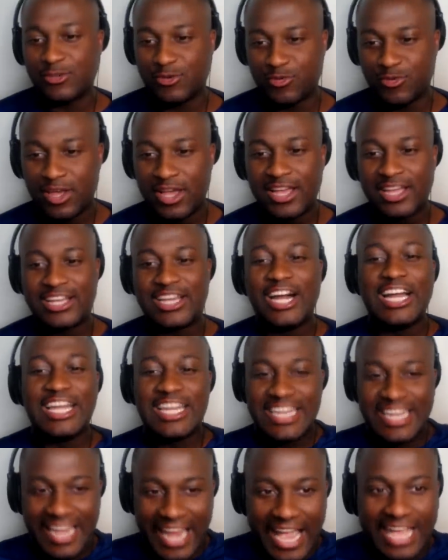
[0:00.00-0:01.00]
to
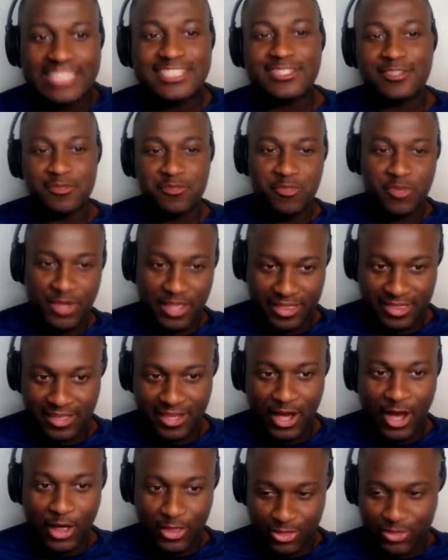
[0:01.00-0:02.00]
connect
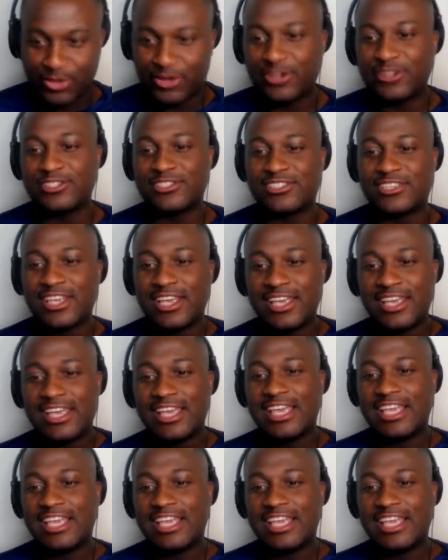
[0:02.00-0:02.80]
with others